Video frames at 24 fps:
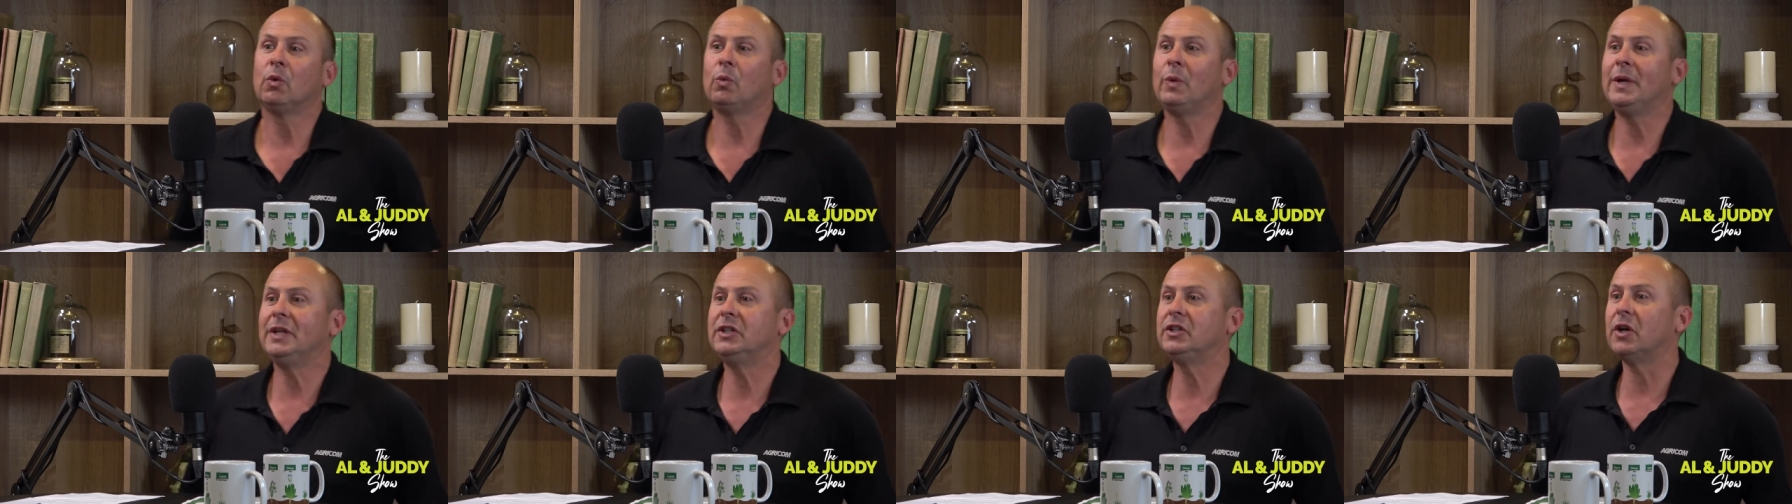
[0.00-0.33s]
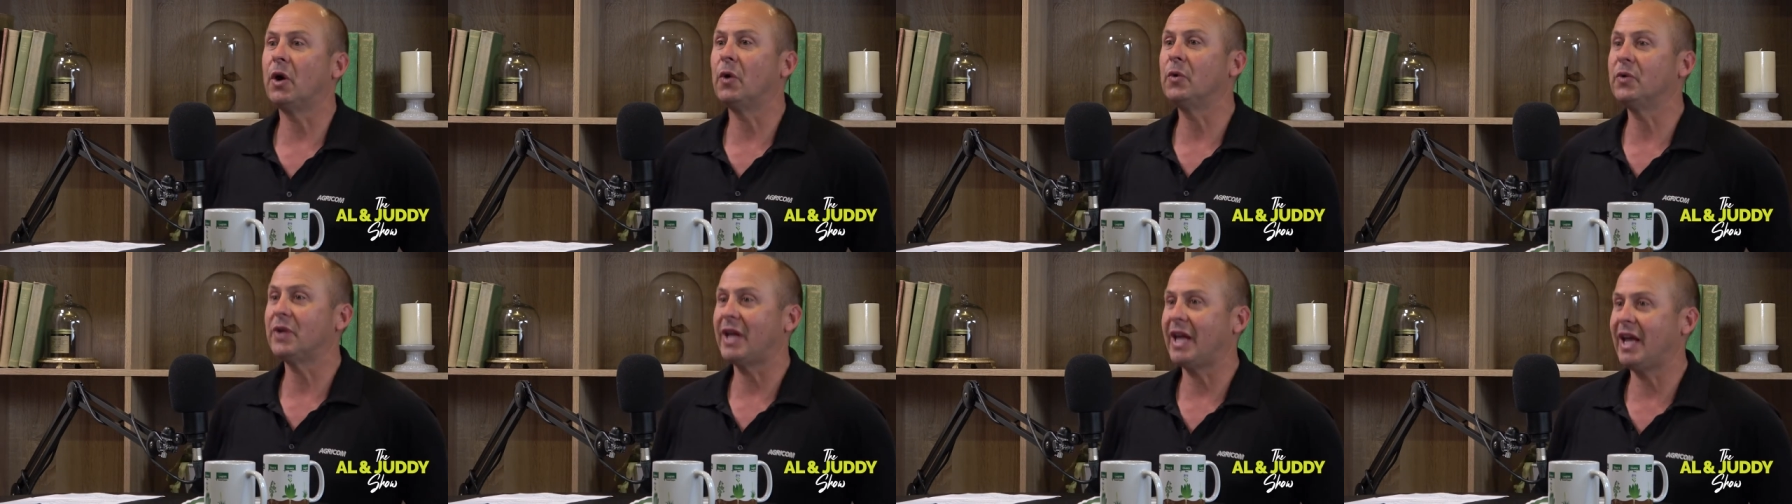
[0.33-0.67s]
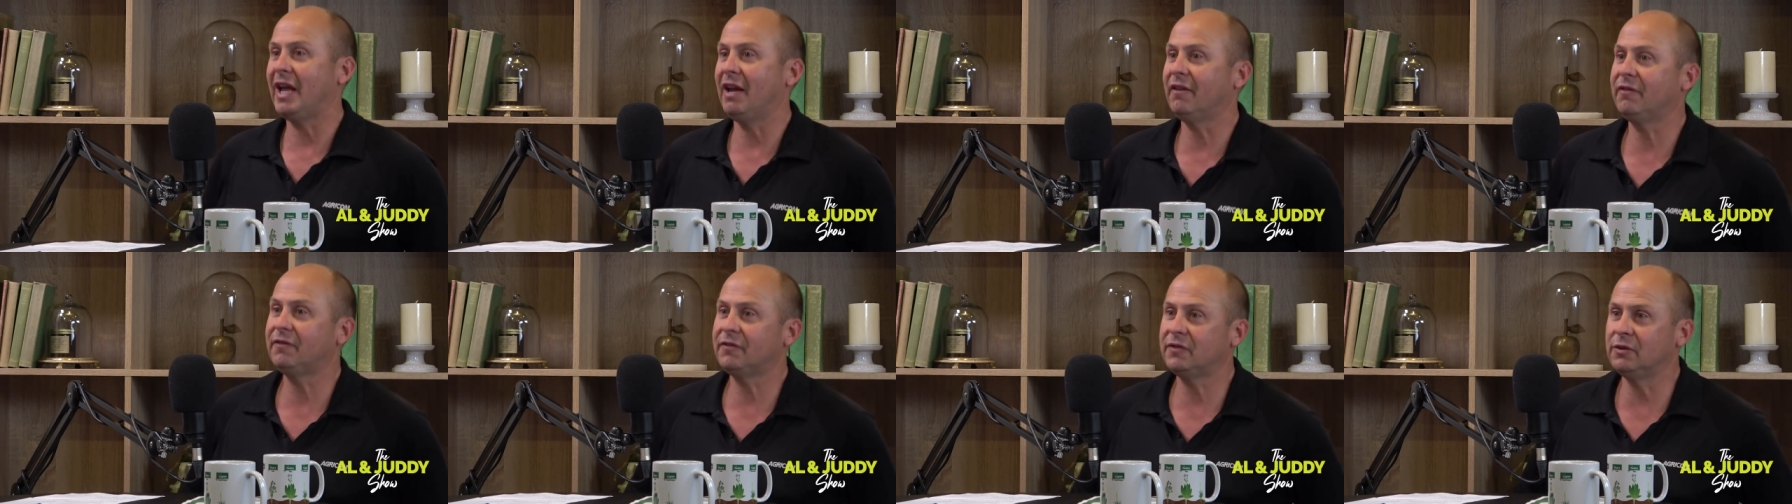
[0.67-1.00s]
we don't
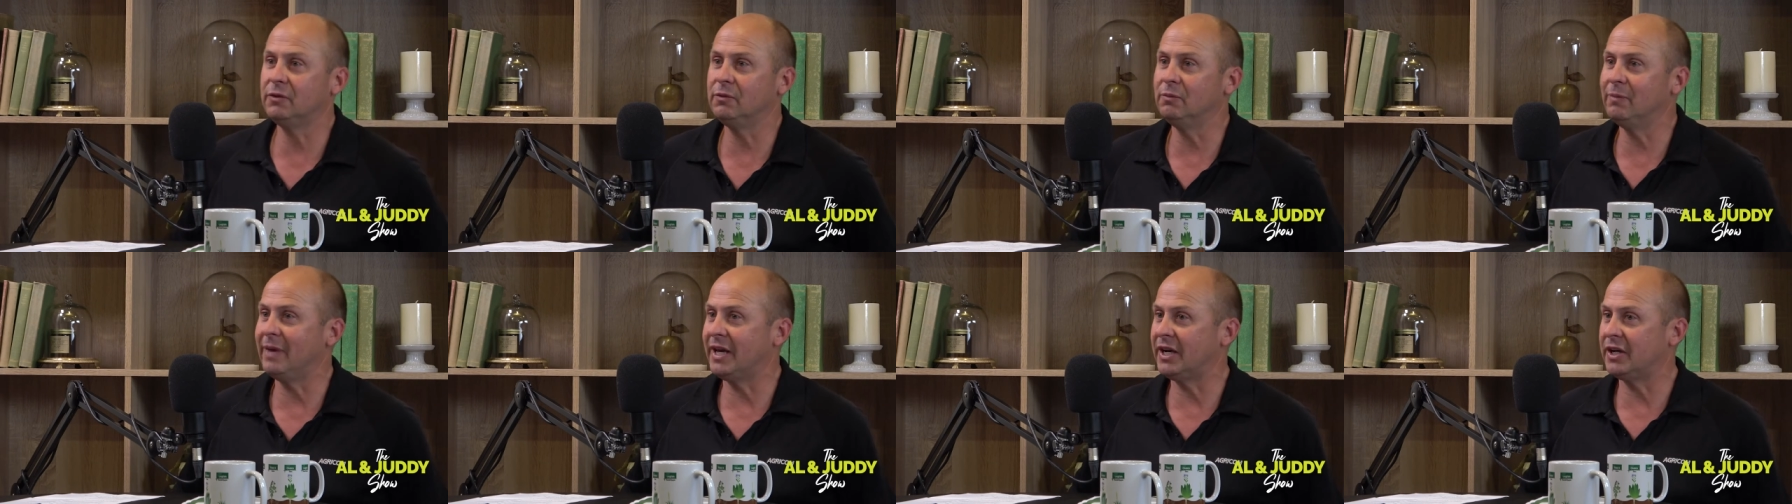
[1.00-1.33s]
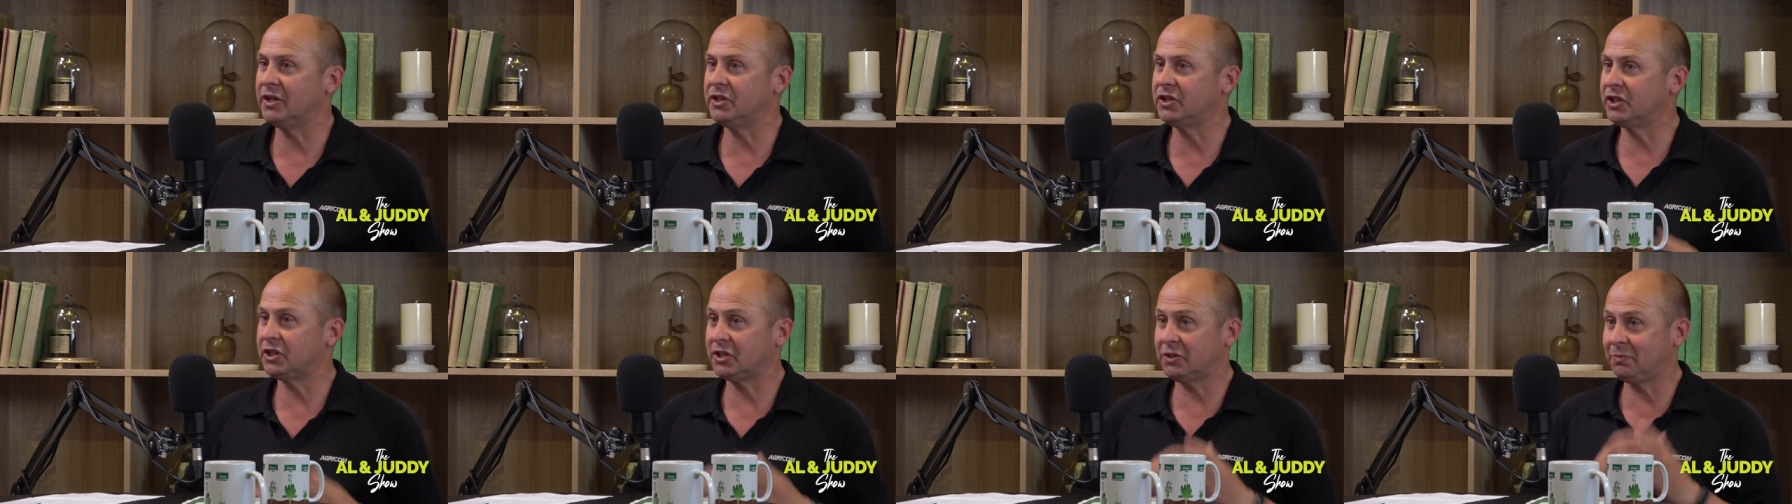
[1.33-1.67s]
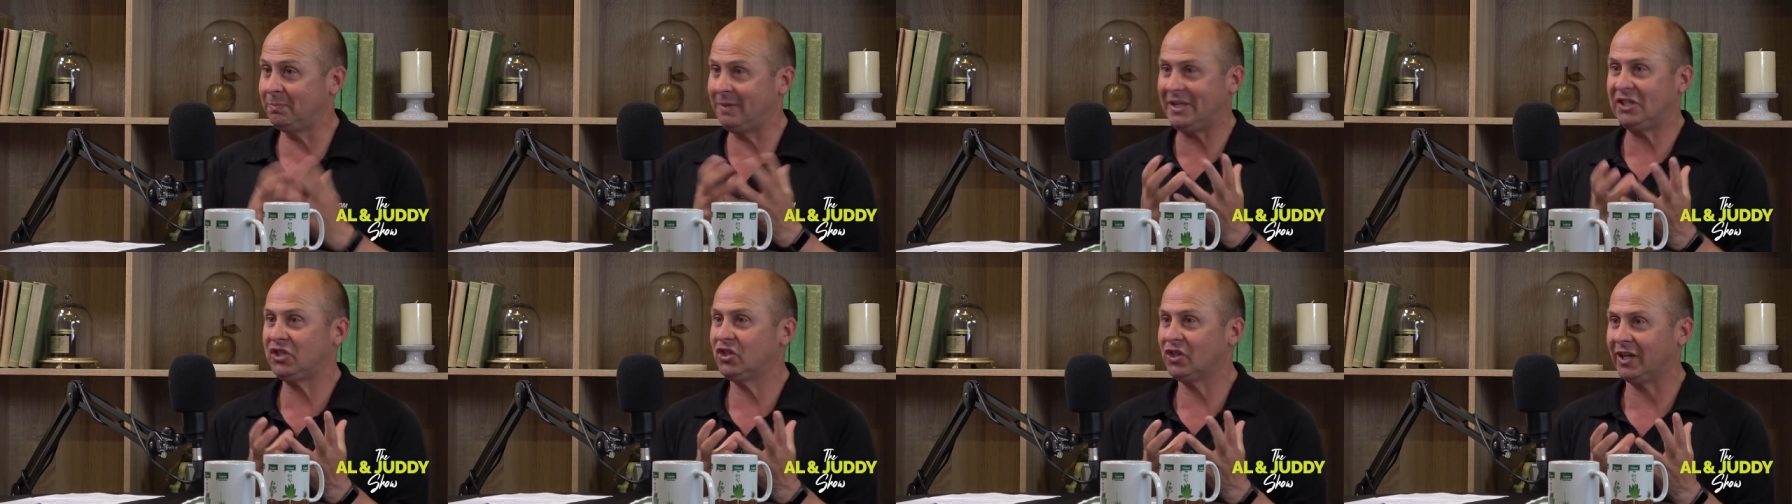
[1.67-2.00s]
have to manage
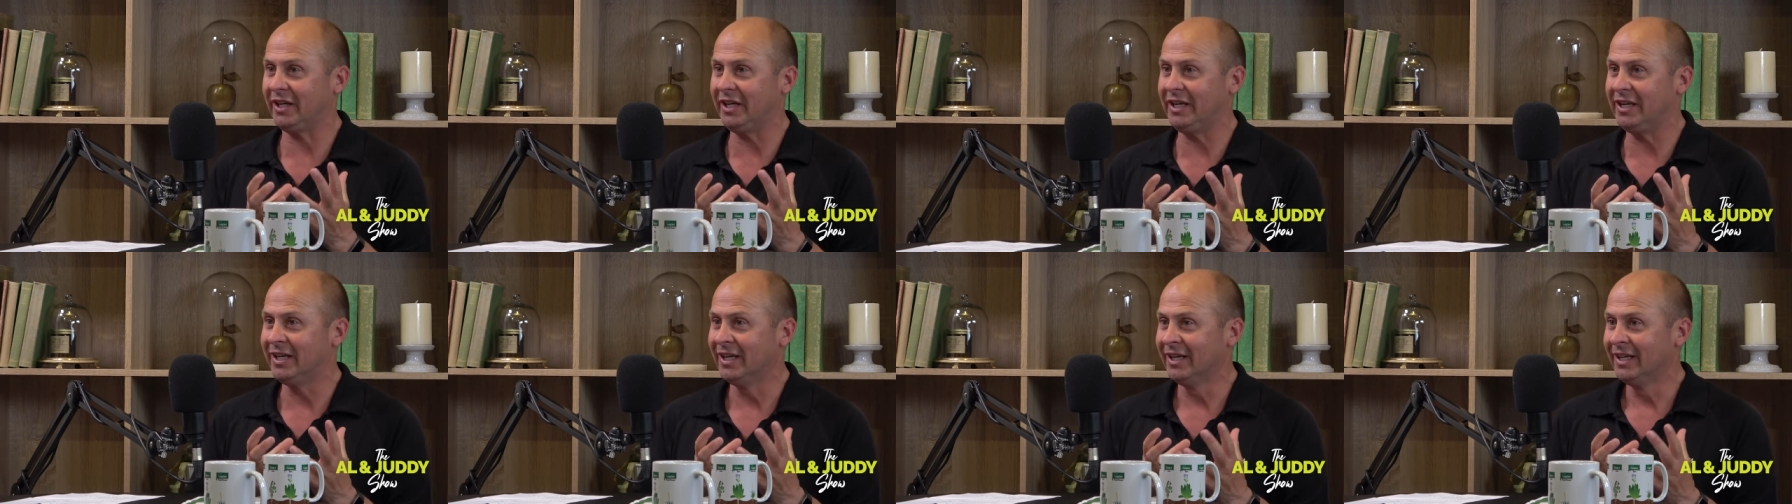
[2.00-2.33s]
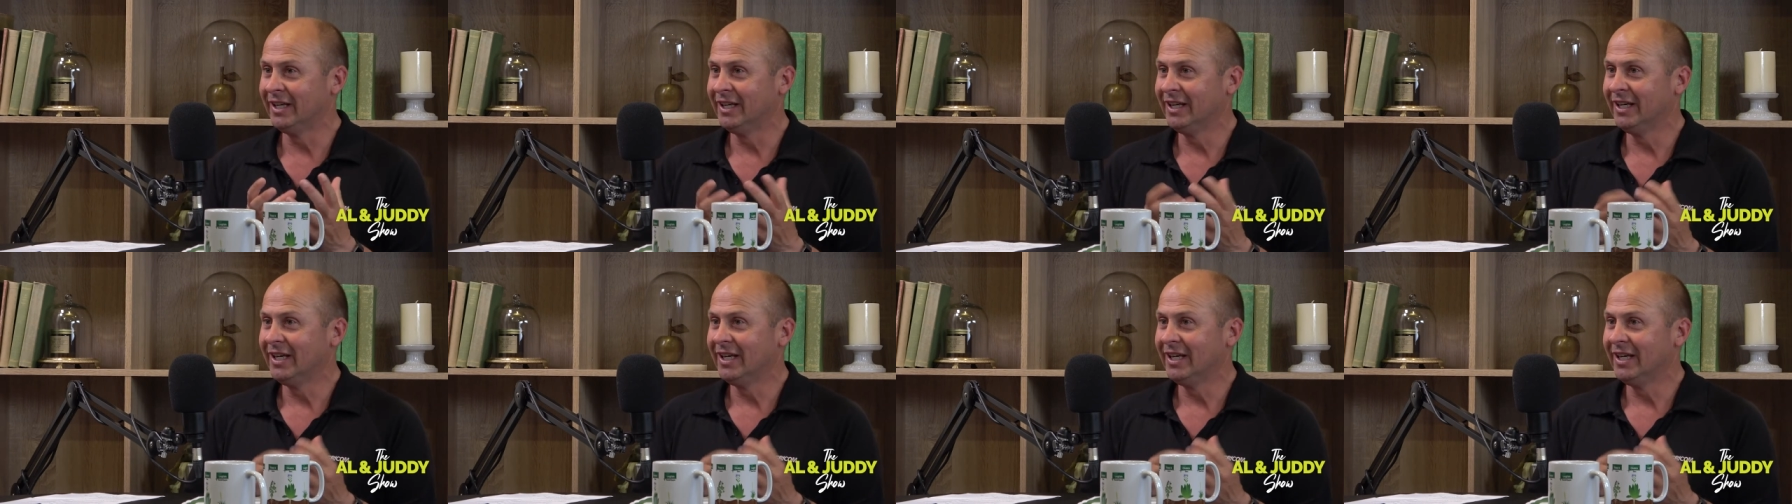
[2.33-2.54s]
specially.